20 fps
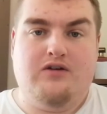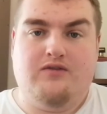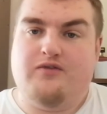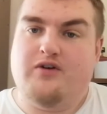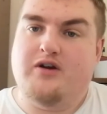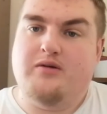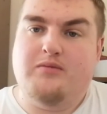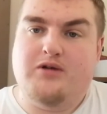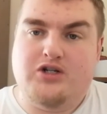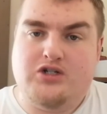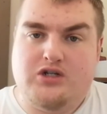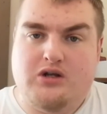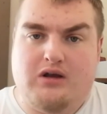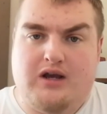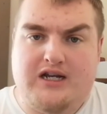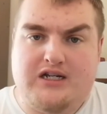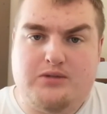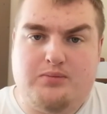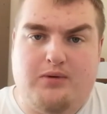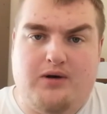very much
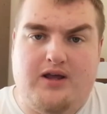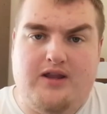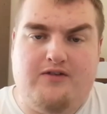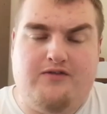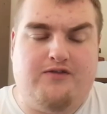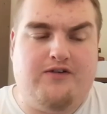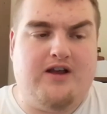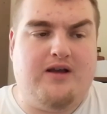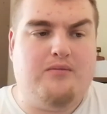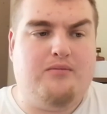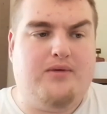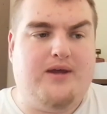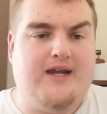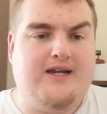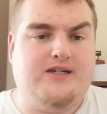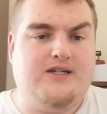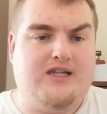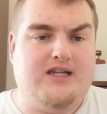liked by the fan base.